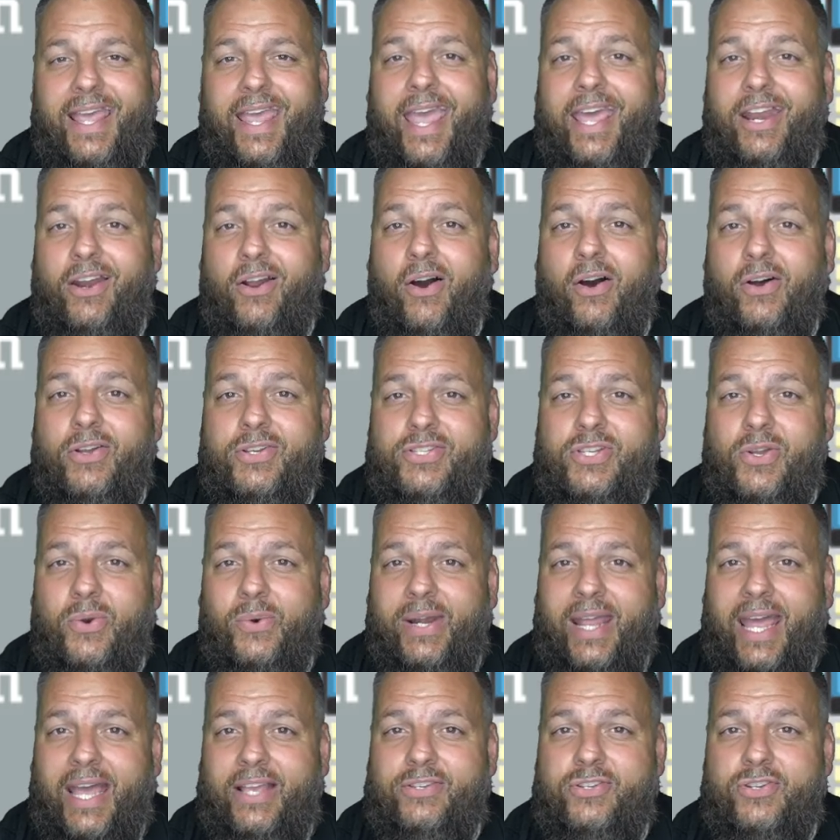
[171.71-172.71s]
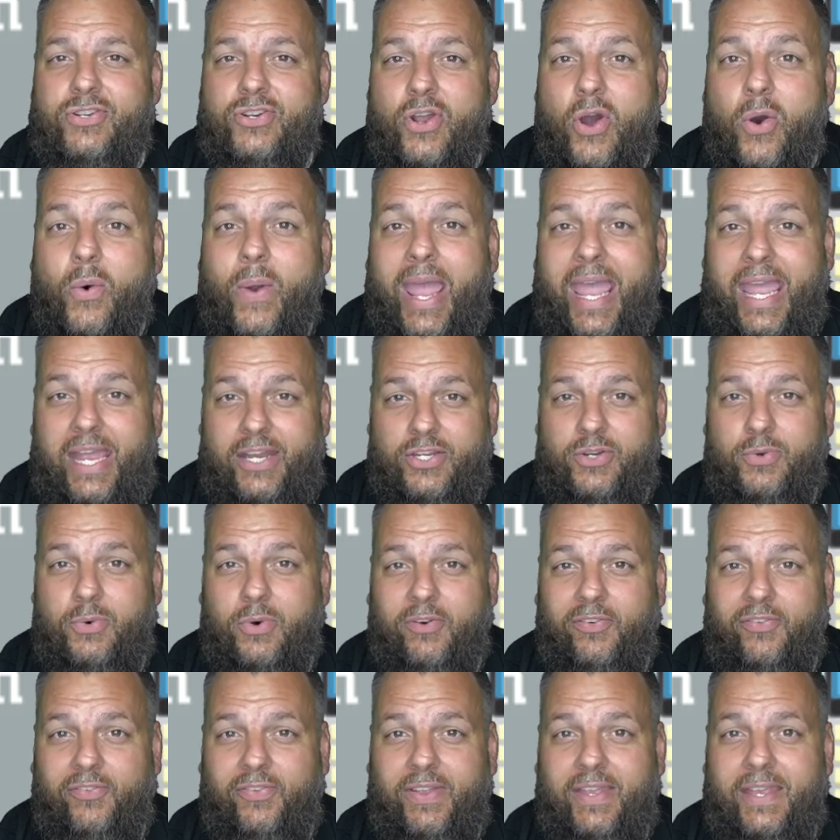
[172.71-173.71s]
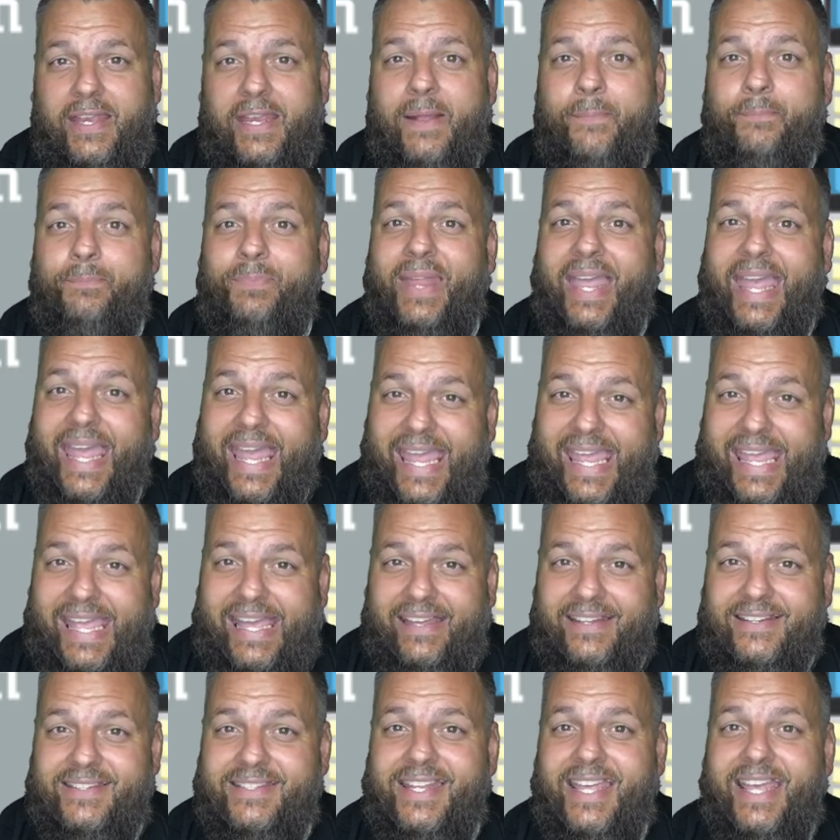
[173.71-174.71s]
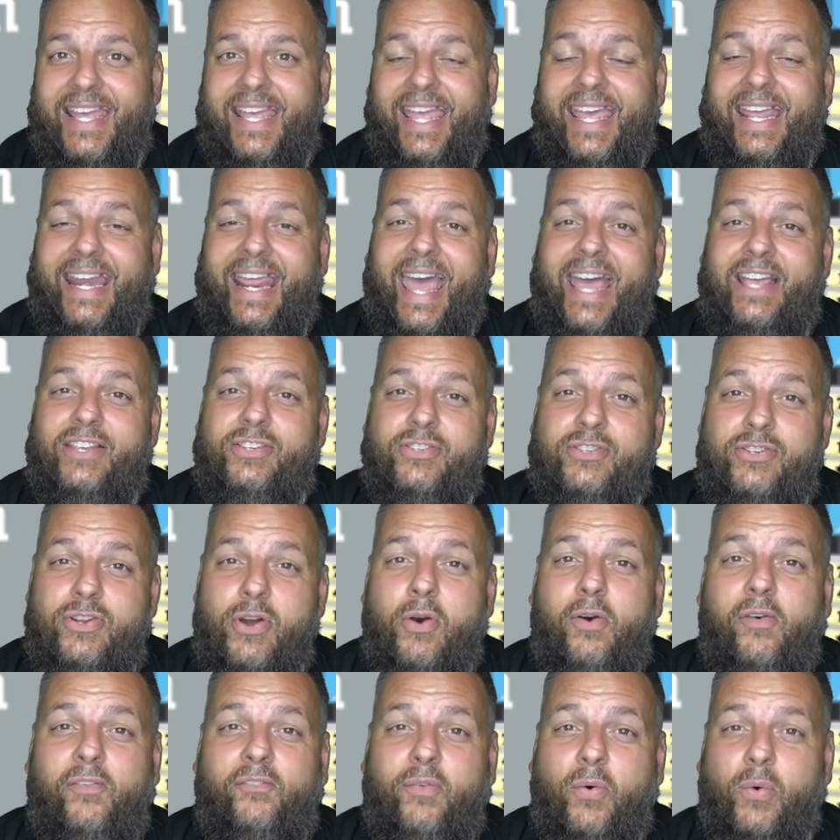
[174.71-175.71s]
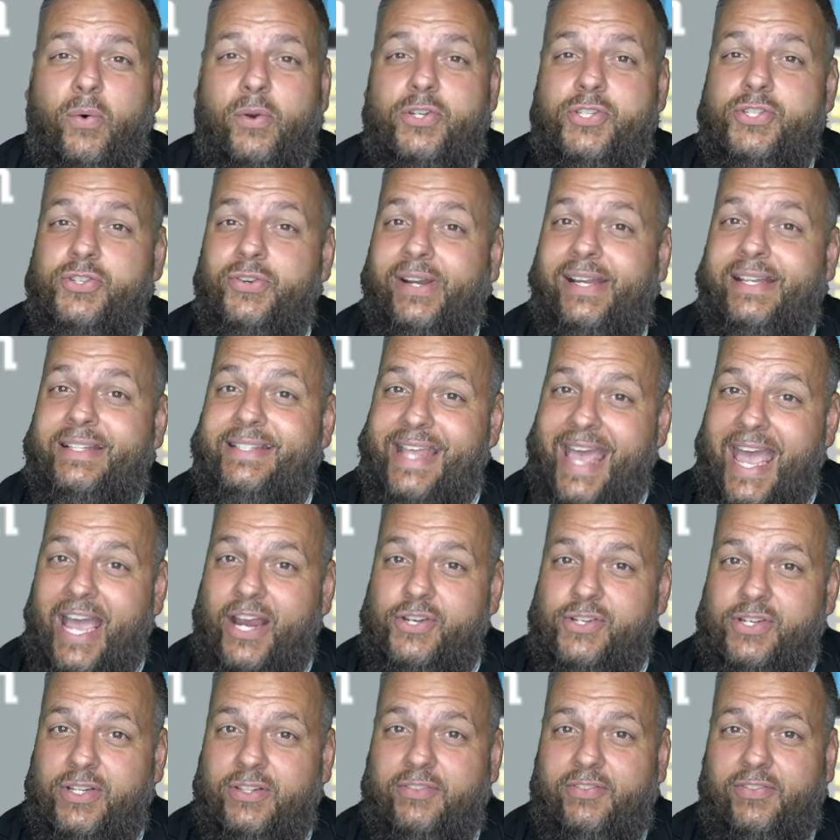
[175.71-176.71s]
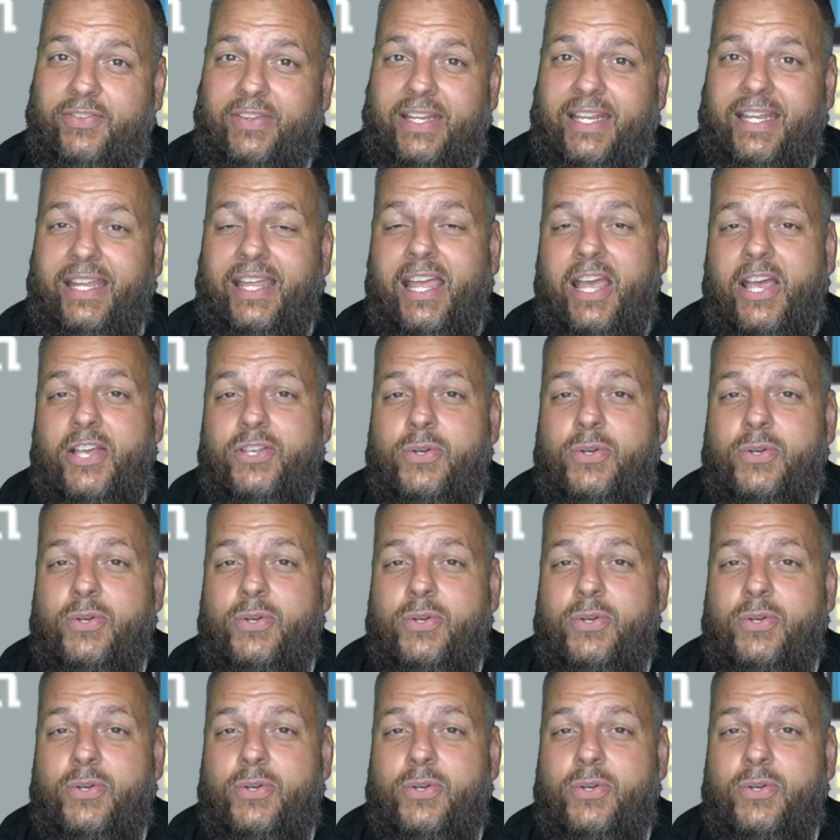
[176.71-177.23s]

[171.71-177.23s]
And also it has no annual fee and it has no foreign transaction fee.